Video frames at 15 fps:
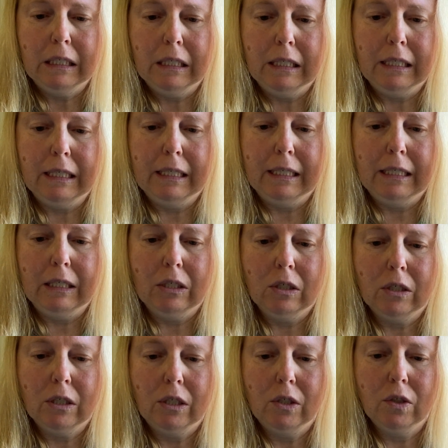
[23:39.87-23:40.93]
and
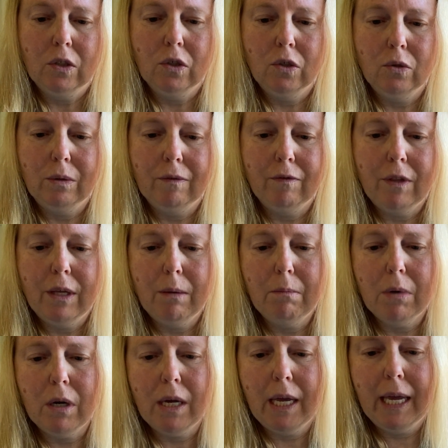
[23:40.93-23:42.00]
I used to do everything
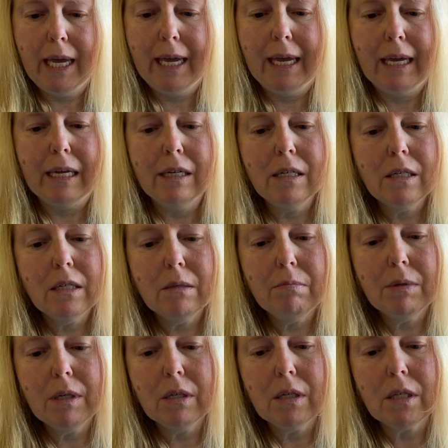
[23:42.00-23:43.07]
by hand
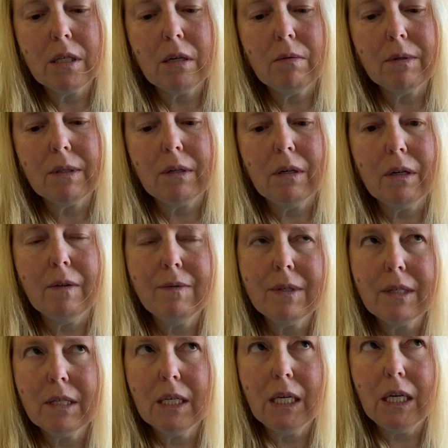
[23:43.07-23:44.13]
because I was kind of
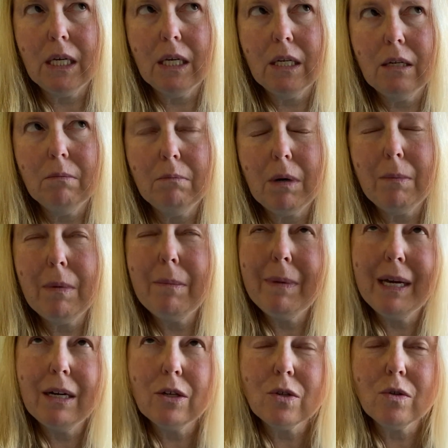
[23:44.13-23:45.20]
scared. My mum
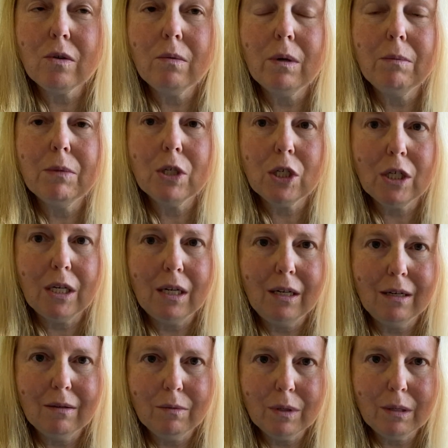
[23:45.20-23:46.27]
had a sewing machine.
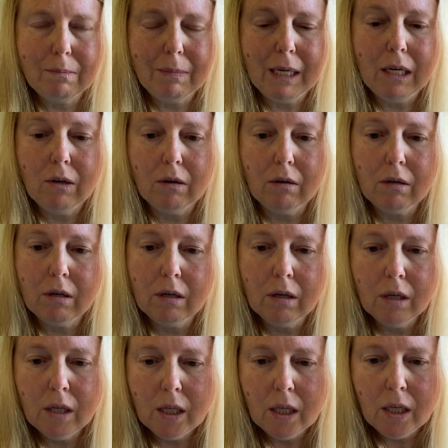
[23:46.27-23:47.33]
It was a Pinnock,
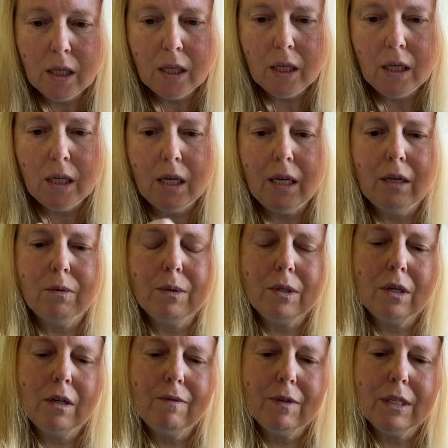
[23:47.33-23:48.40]
and I was
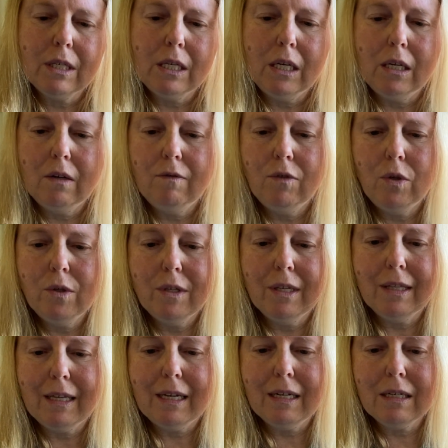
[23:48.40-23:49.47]
kind of scared of using
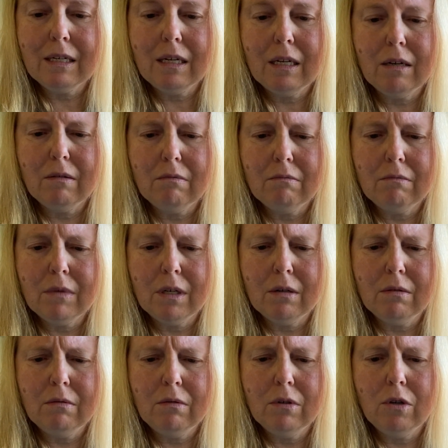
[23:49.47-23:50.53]
that, and I
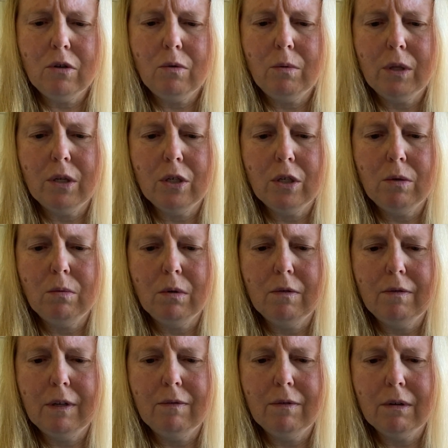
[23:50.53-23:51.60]
don't know whether she would have
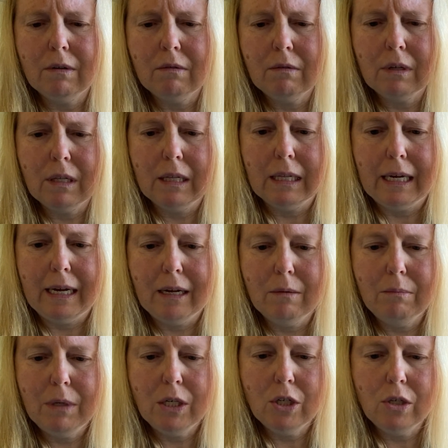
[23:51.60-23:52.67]
even allowed
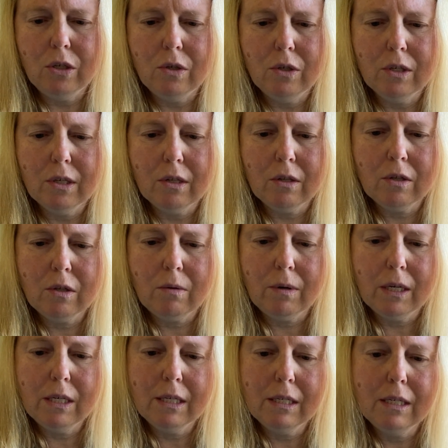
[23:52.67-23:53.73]
me to use it. So I
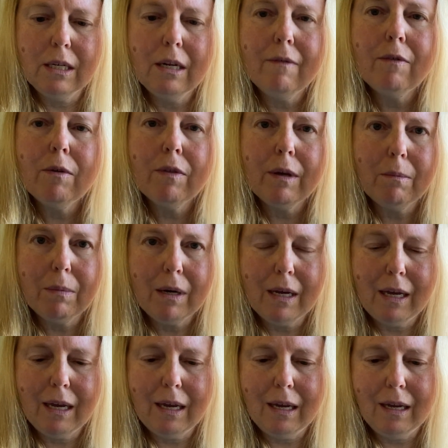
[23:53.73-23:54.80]
just did everything by
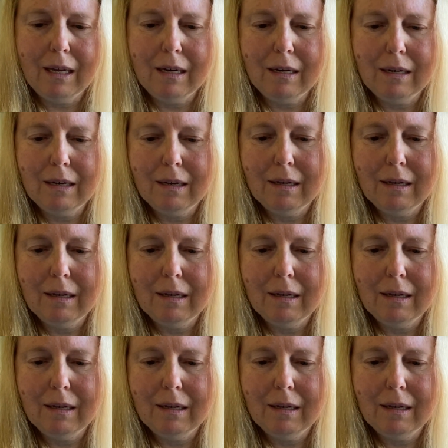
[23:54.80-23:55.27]
hand.